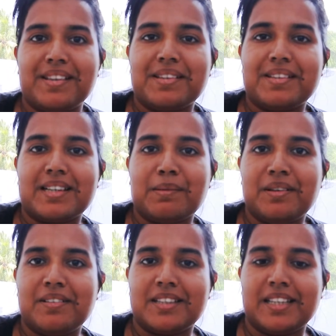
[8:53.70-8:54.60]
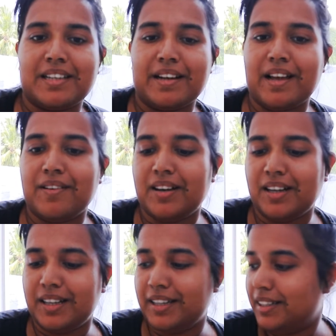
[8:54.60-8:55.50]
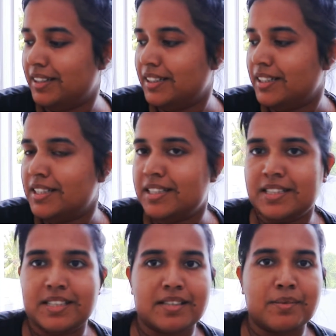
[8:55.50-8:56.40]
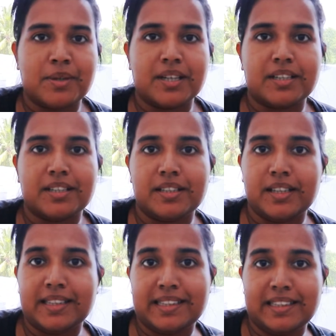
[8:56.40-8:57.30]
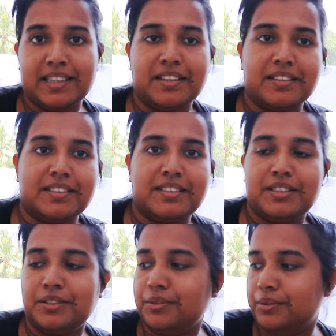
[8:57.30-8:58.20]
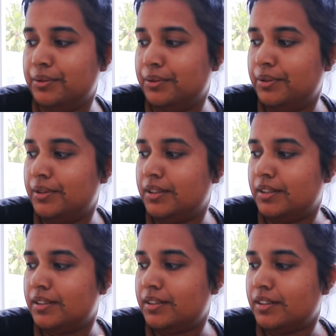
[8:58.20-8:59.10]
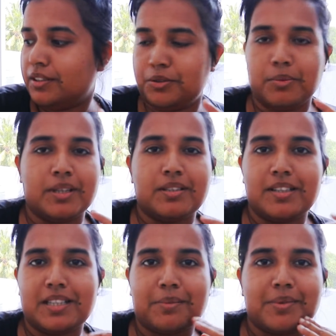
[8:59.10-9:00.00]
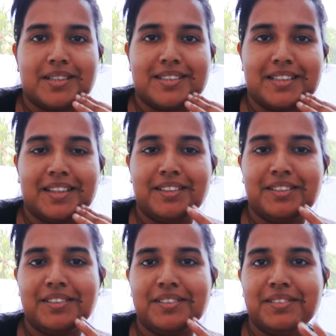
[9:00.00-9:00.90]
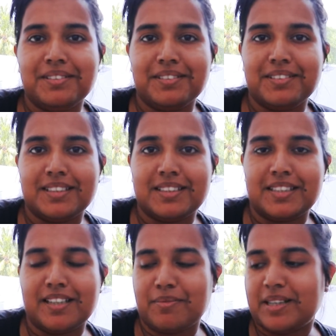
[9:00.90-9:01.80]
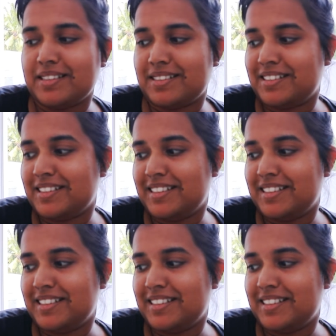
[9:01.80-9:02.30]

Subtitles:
So it's a couple hours later now. I did some work and then I got to about 3 chapters into City of Brass.